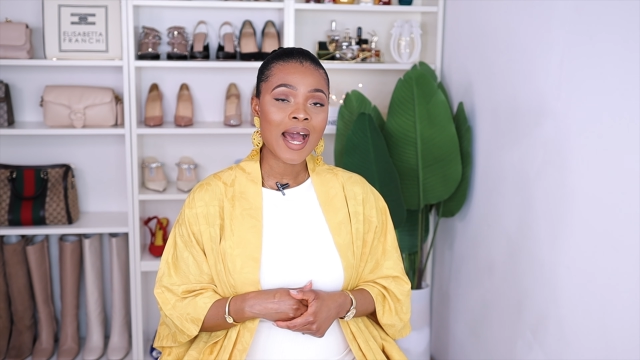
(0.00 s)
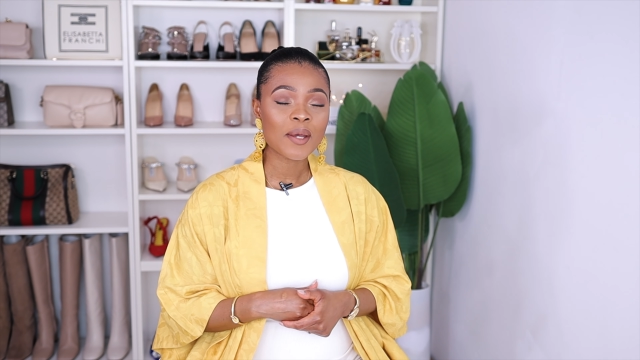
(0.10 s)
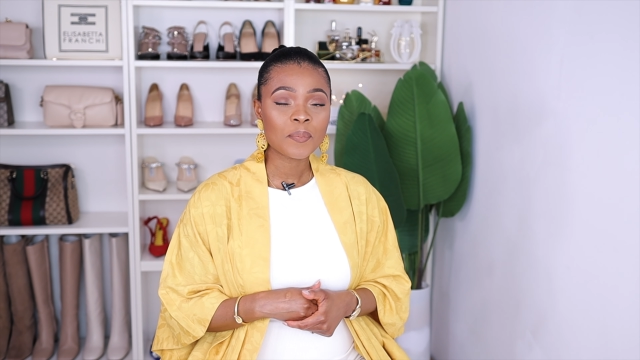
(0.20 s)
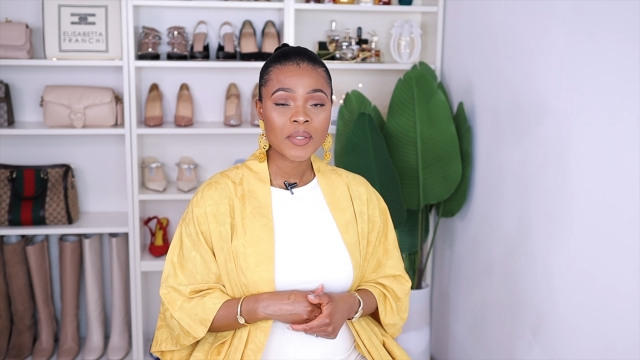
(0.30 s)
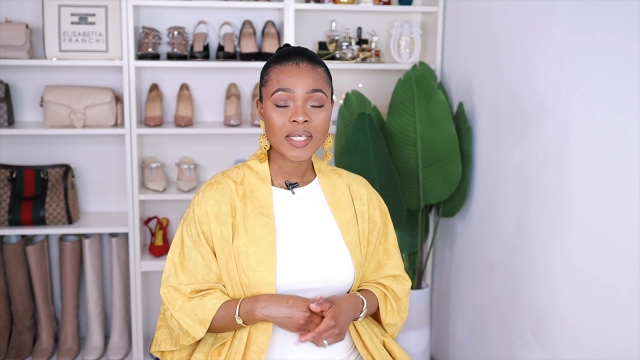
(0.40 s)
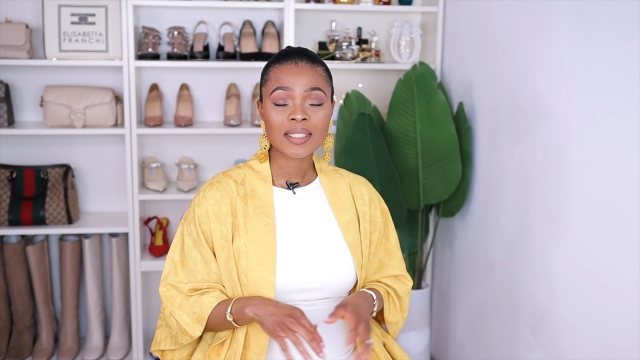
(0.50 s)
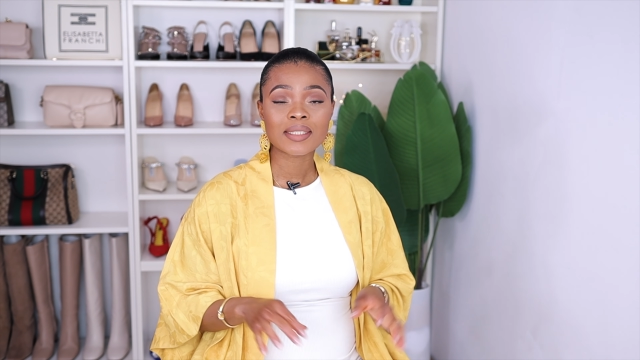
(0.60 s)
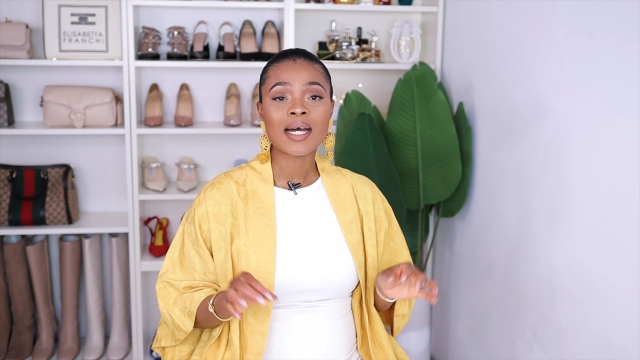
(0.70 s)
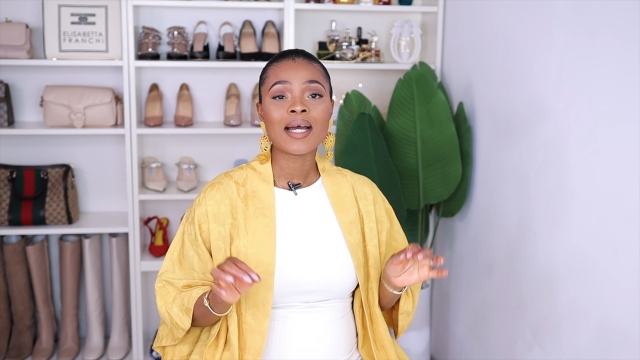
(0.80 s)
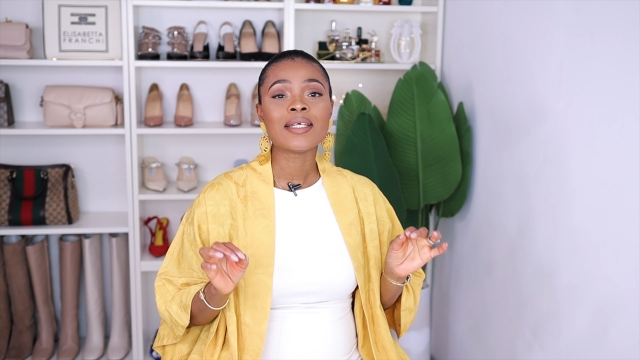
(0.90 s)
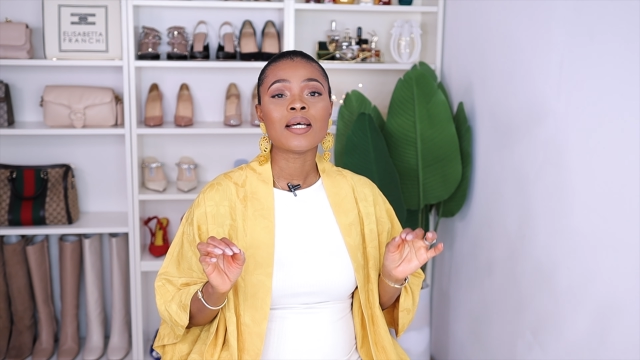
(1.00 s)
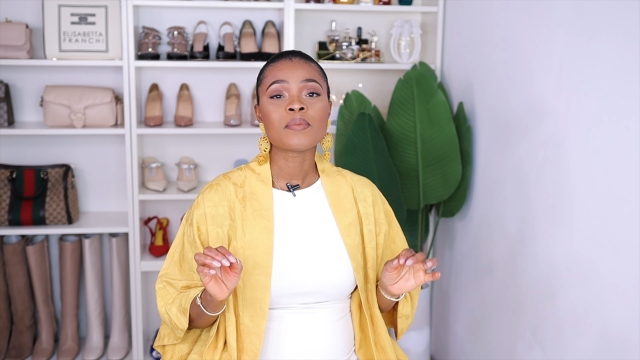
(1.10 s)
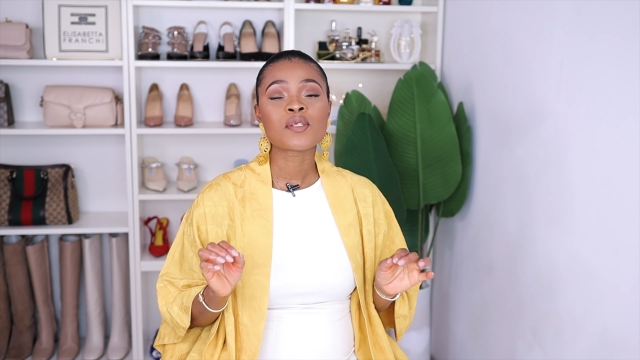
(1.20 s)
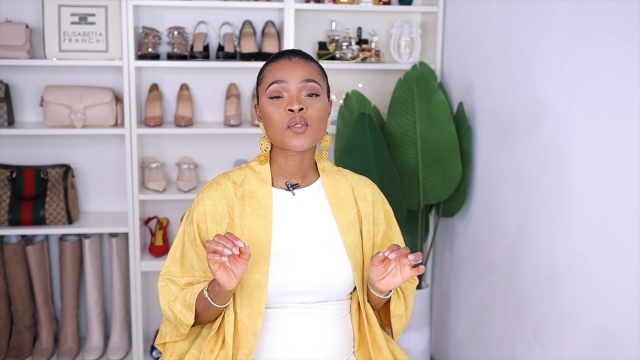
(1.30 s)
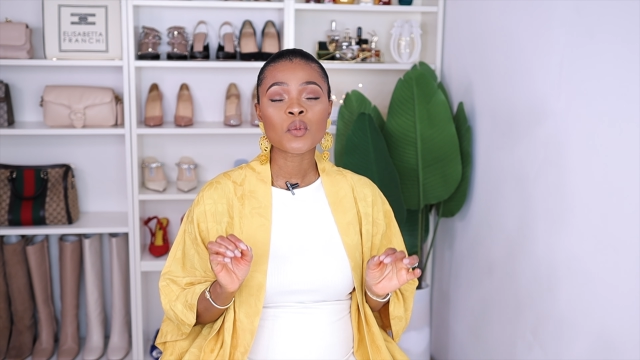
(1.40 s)
I picked, I
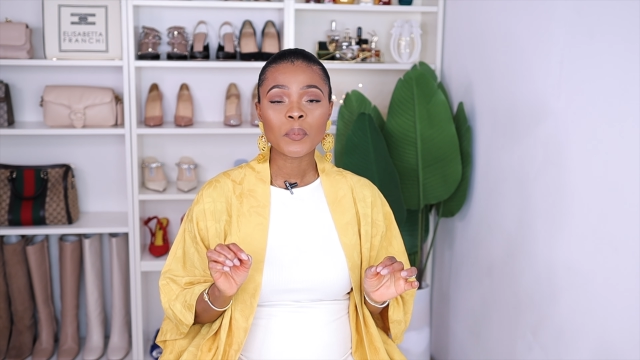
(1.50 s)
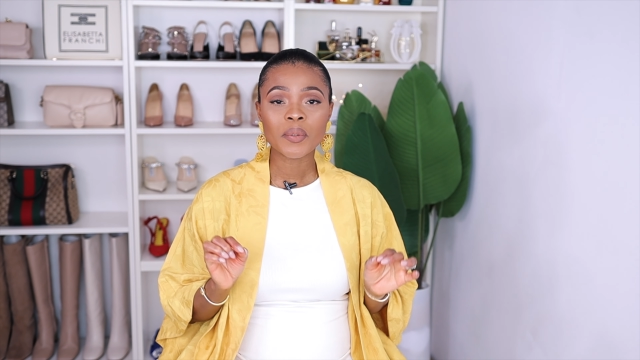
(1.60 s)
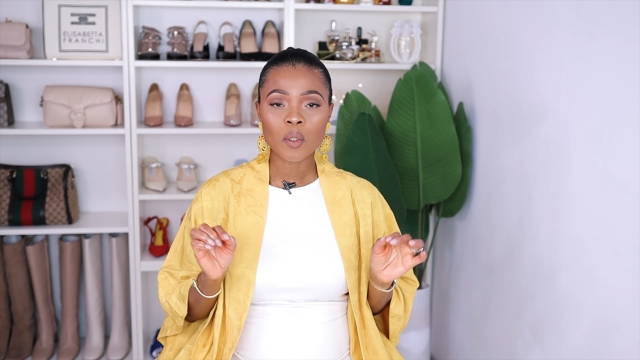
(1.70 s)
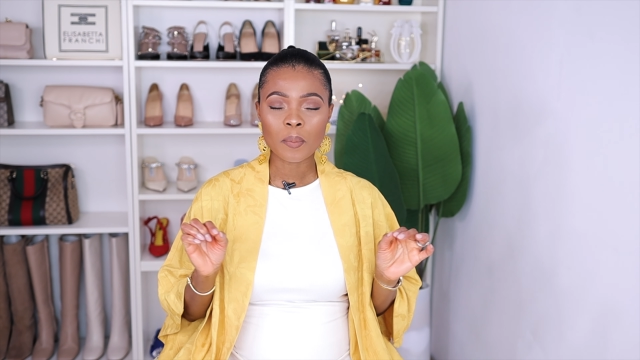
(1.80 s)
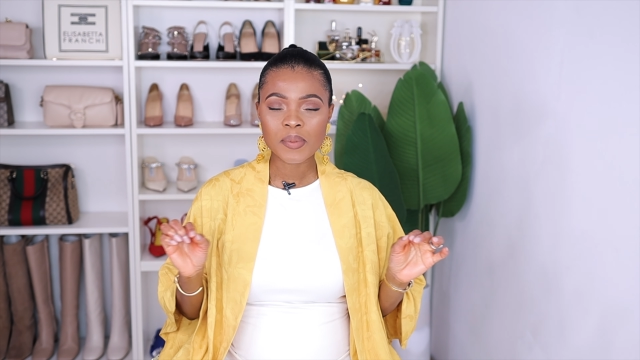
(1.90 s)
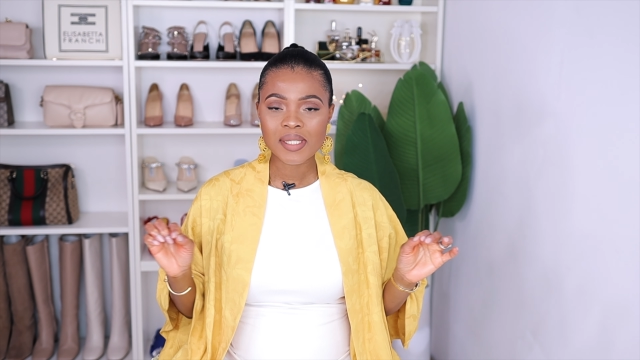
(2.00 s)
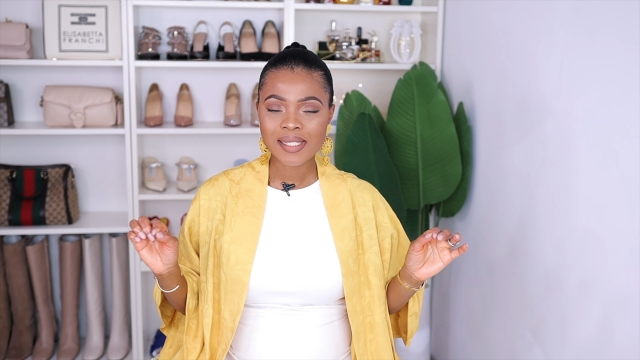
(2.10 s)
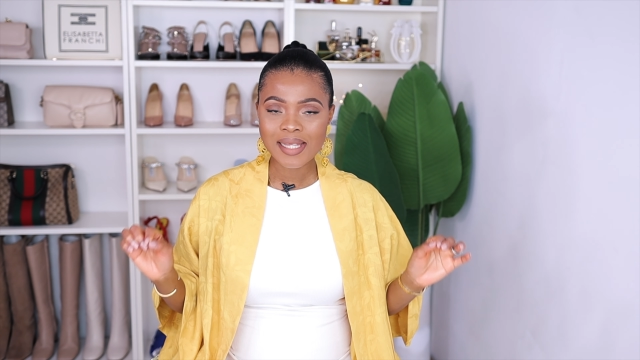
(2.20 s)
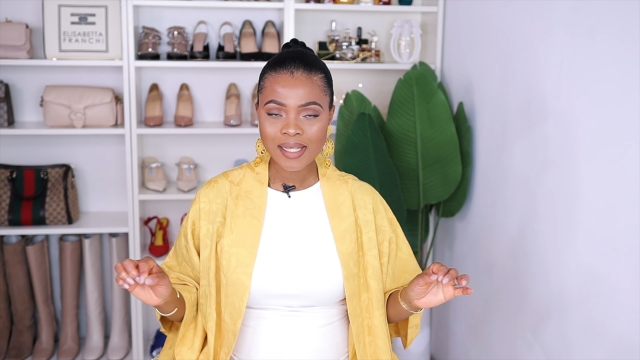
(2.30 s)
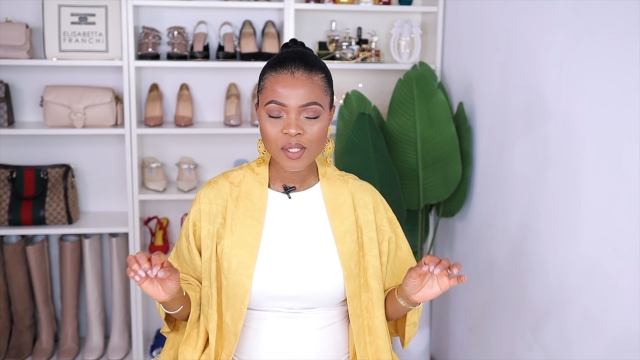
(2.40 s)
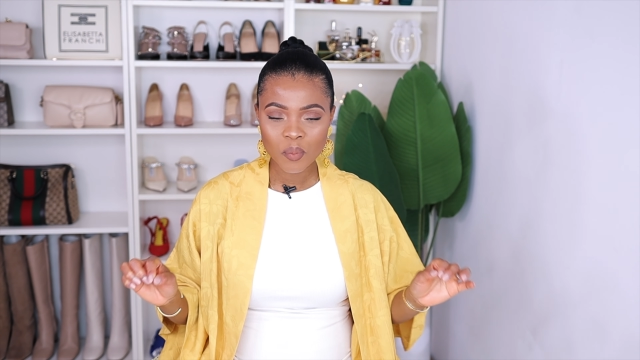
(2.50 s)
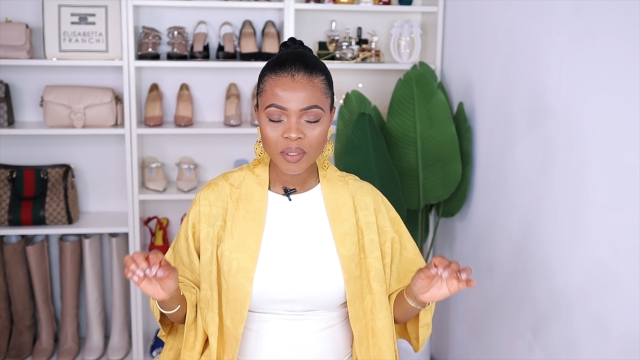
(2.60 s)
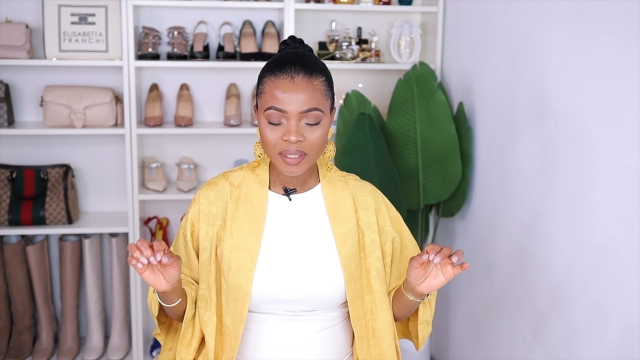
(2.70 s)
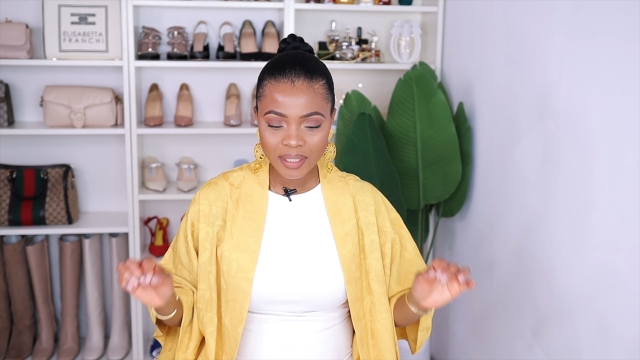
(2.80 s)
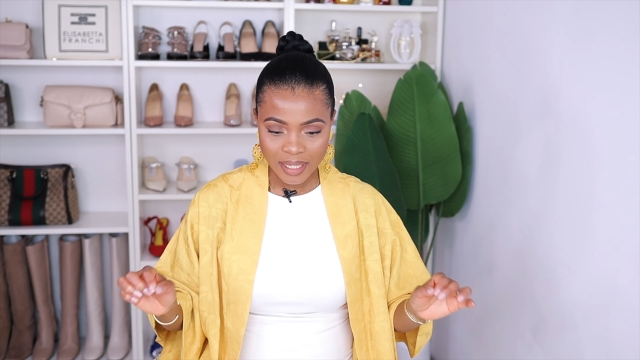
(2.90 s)
am super obsessed
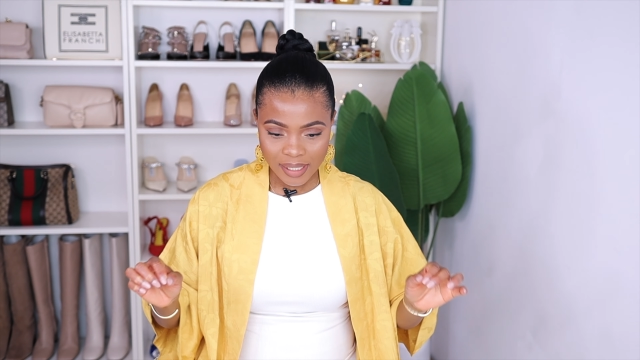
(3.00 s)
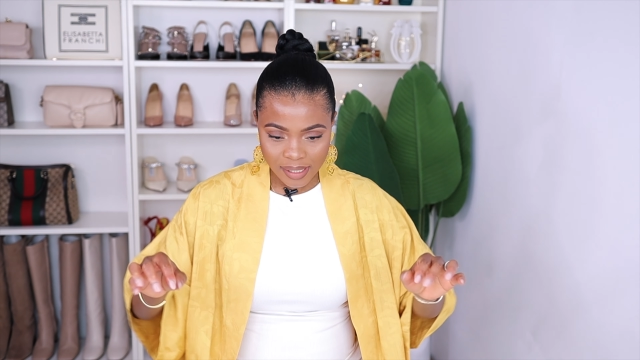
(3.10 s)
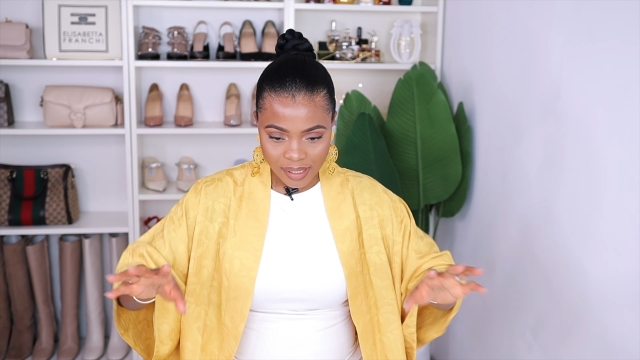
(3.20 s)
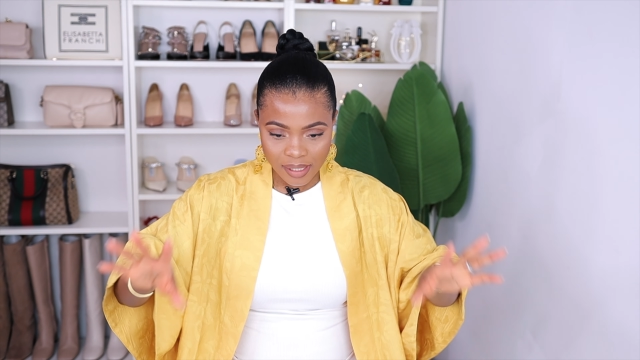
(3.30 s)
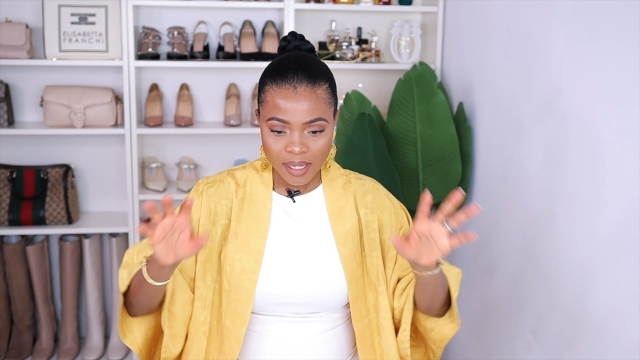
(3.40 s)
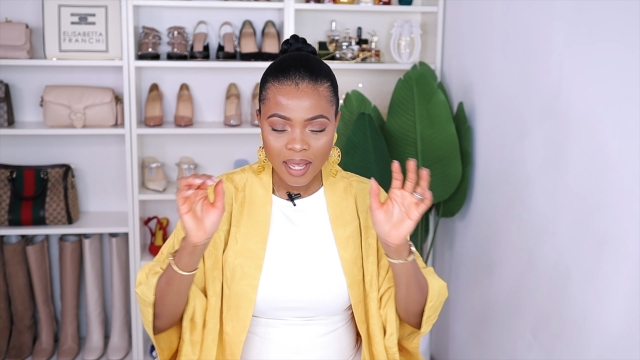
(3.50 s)
with this